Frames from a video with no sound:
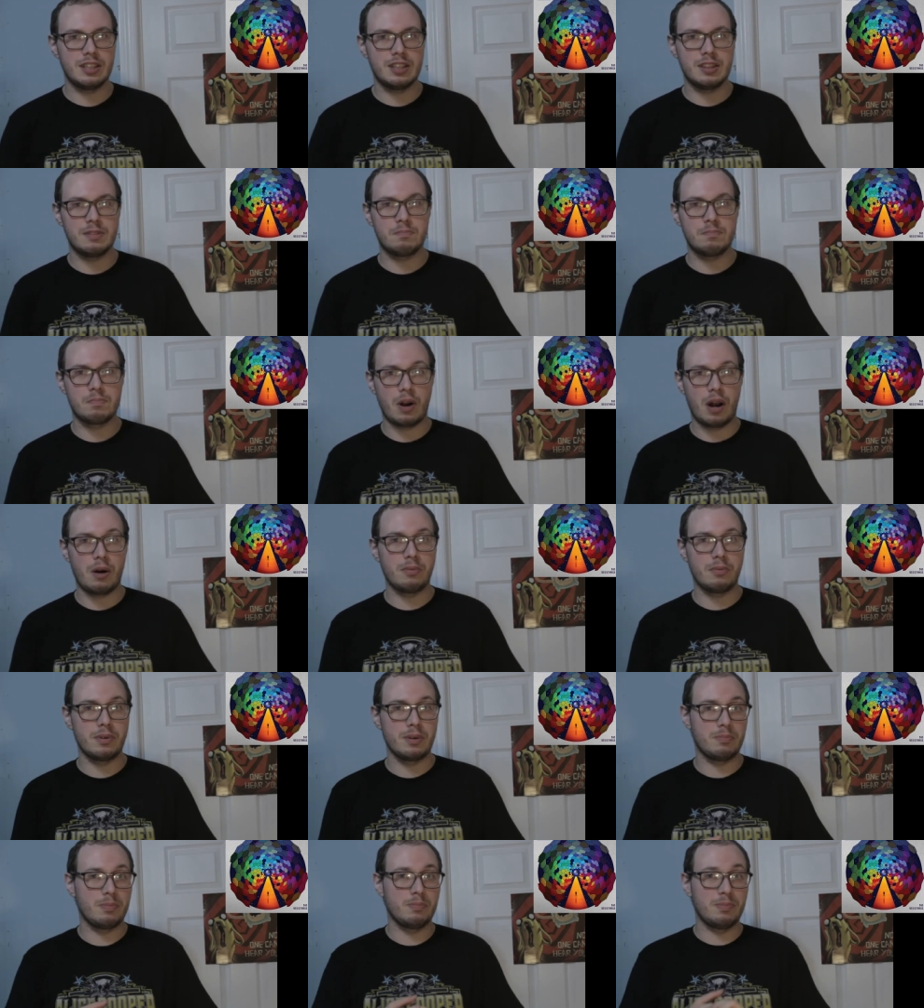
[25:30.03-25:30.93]

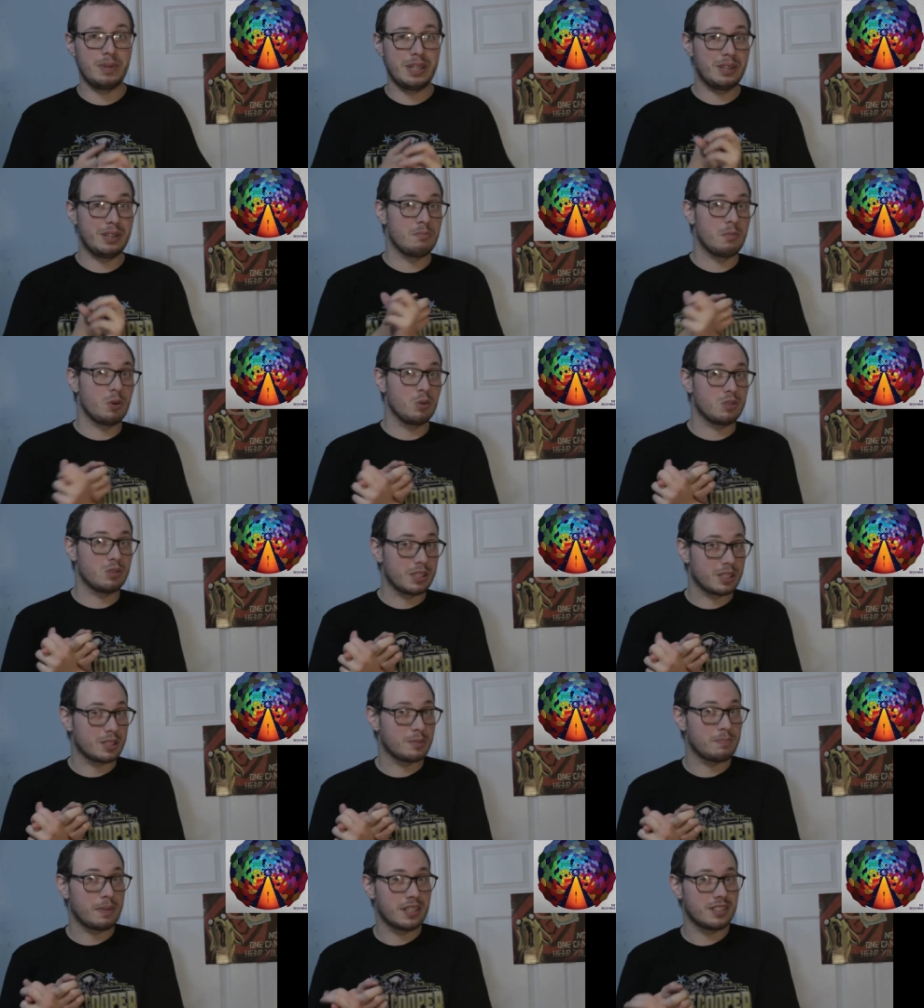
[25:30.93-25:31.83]
probably be the most
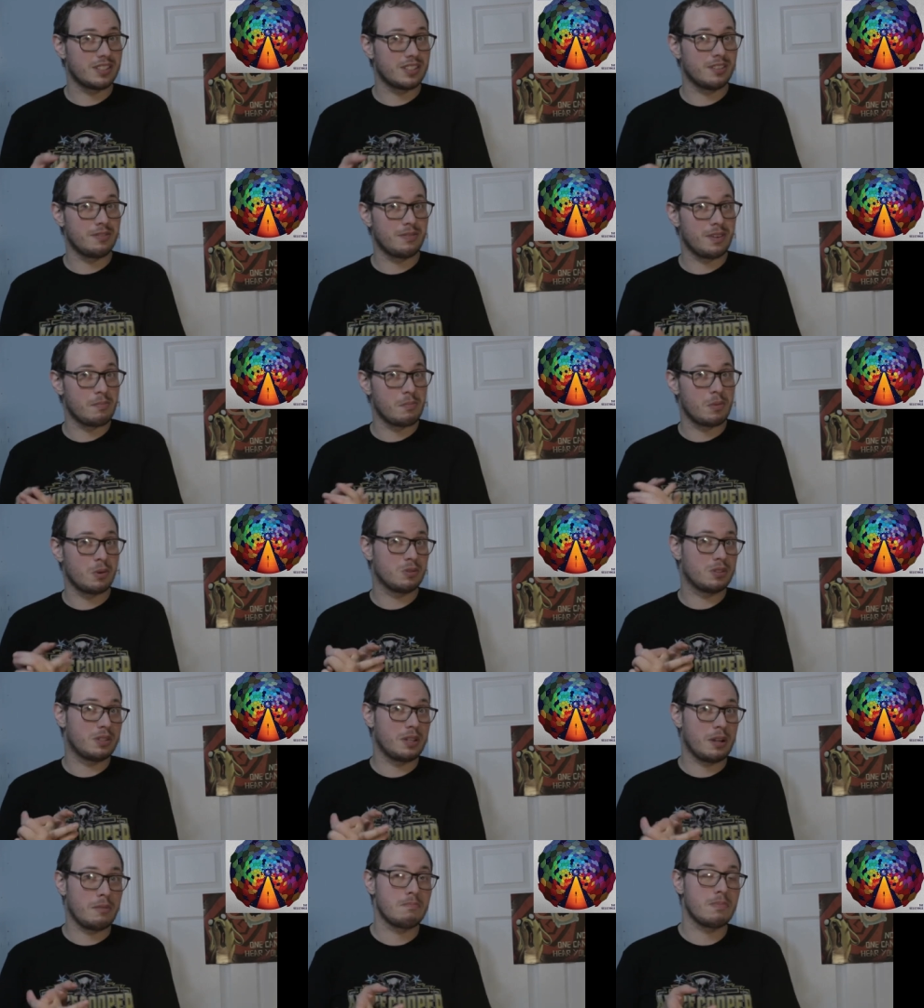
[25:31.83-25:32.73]
expensive and
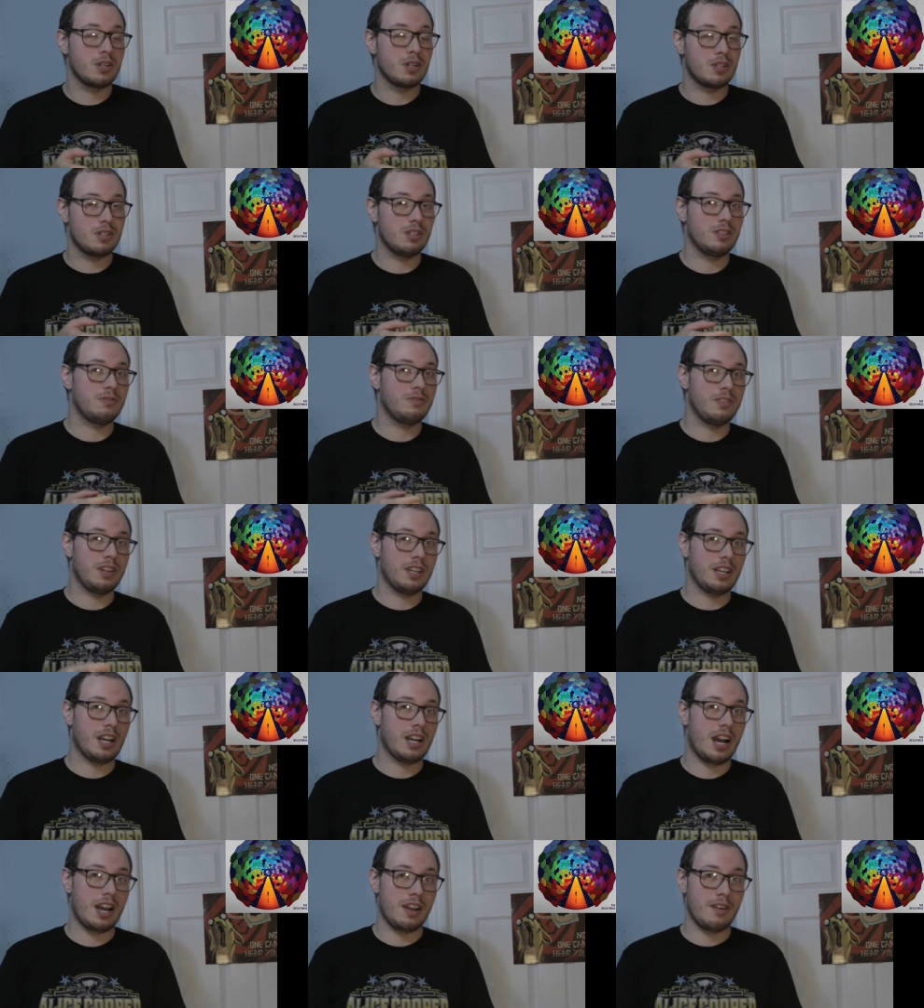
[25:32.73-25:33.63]
most ambitious
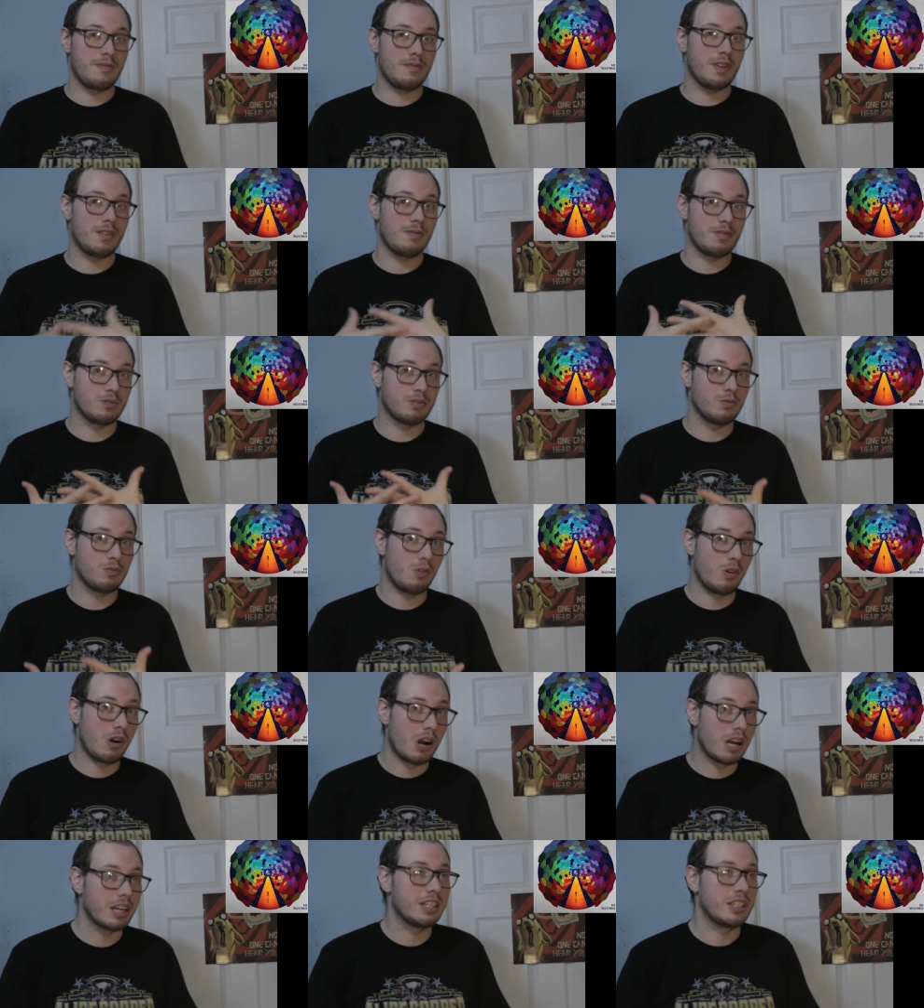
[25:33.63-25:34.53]
thing I have ever
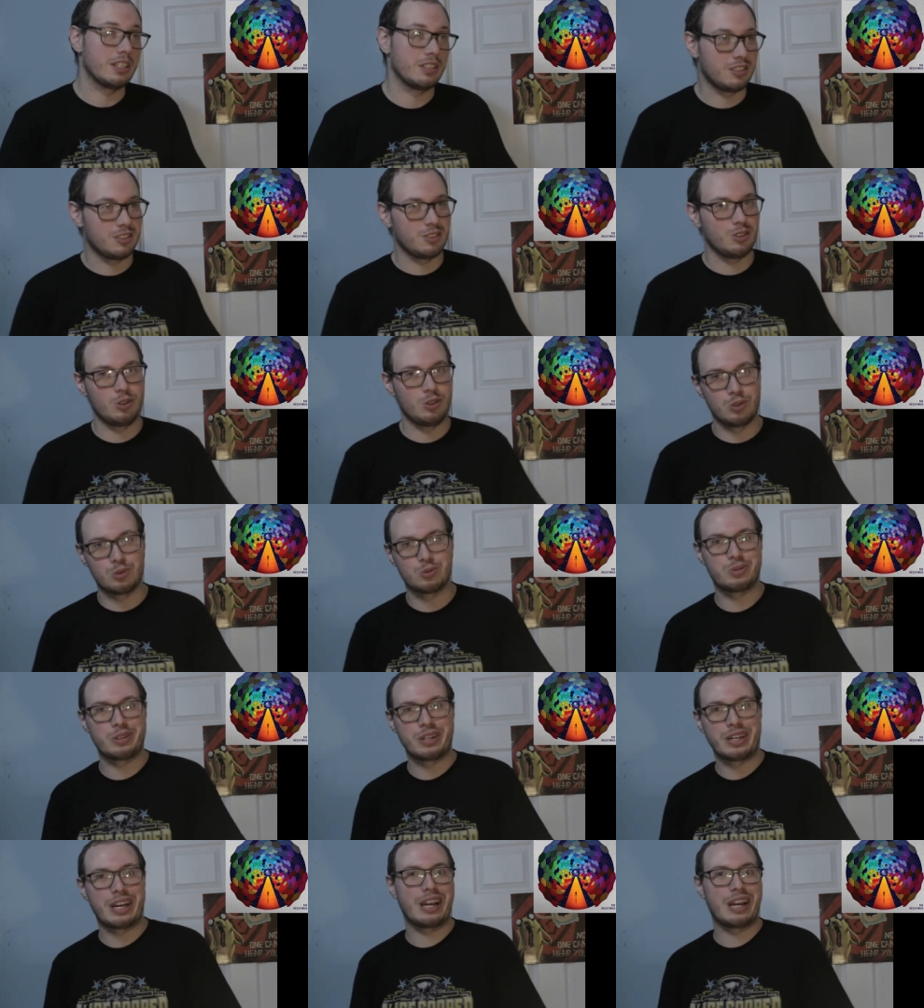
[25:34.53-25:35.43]
wanted to
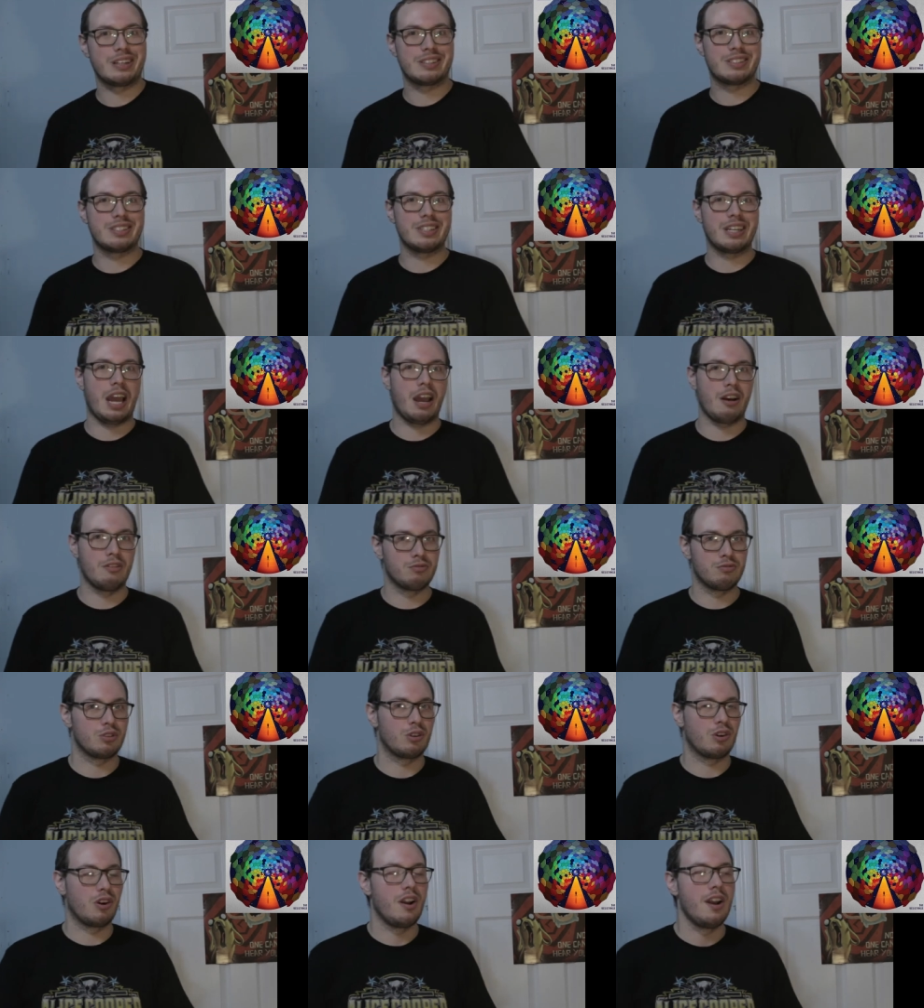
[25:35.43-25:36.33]
create
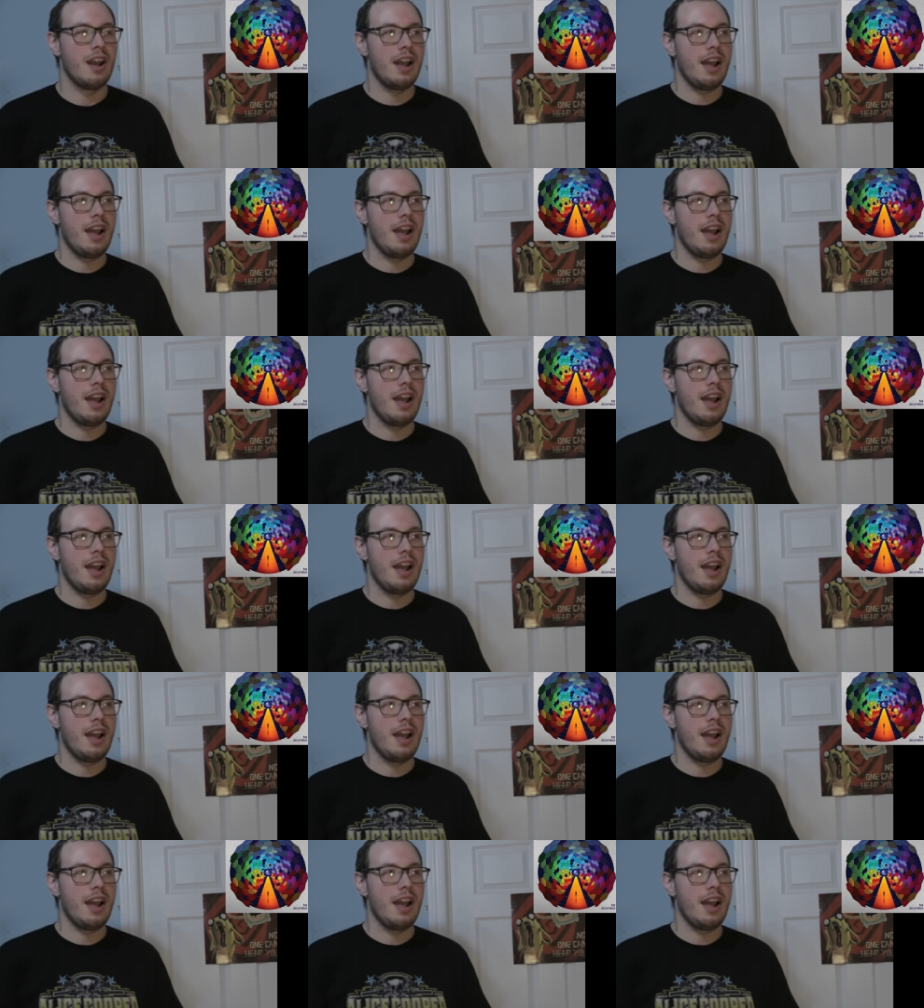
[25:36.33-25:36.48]
ever,